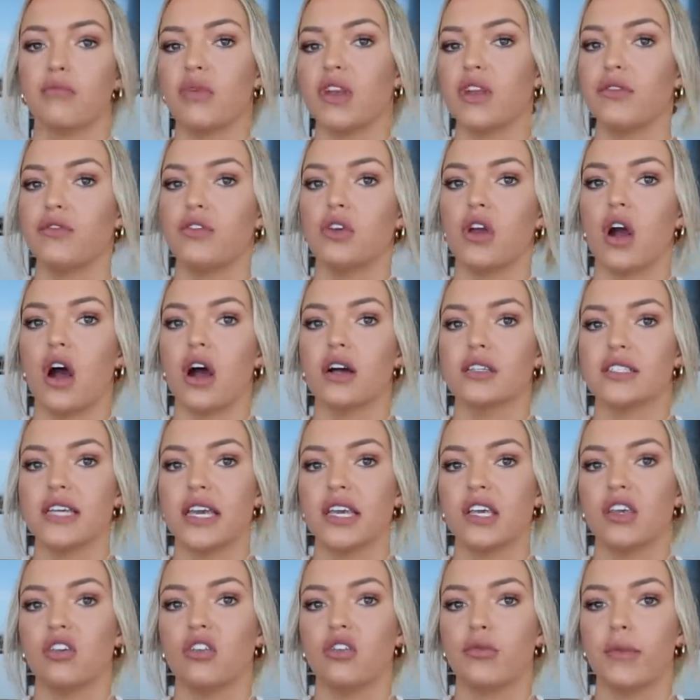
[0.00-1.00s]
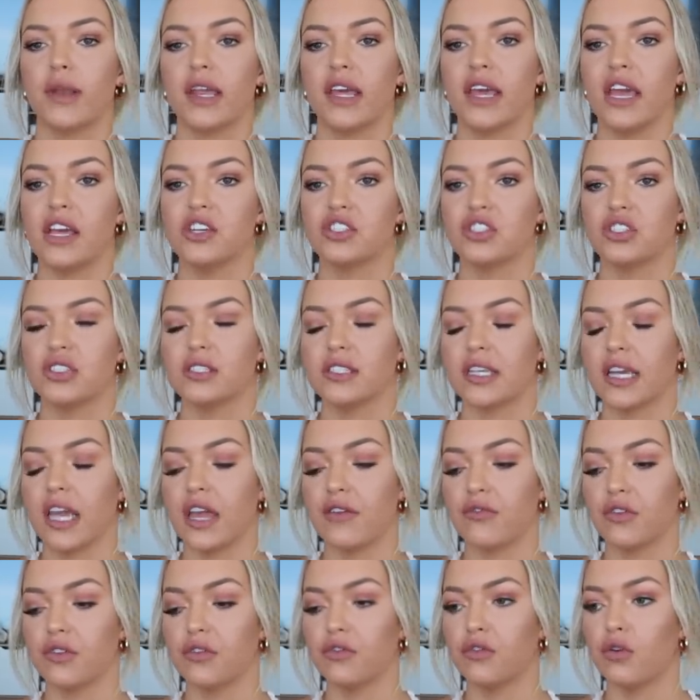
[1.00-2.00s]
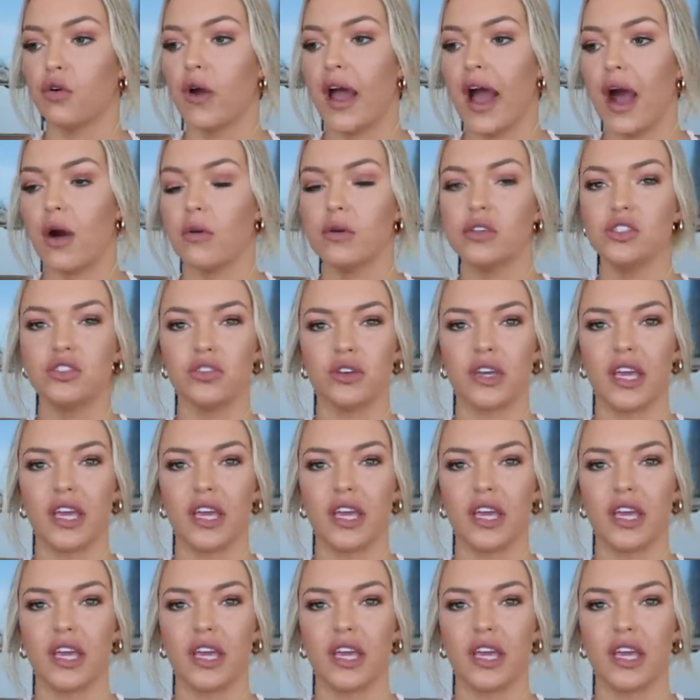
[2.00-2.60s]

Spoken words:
But if you are taking your medications like every 4 hours,